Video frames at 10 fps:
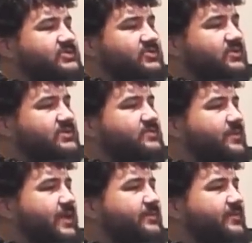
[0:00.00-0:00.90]
stories where
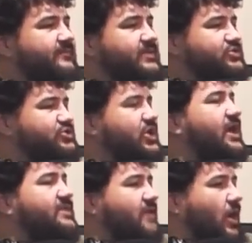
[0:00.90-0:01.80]
people have been
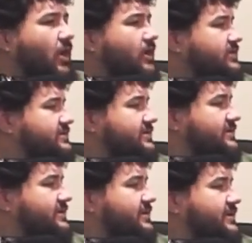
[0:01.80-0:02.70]
shot in the heart,
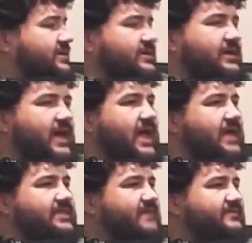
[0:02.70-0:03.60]

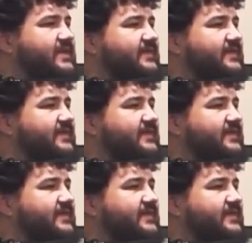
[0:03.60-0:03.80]
and they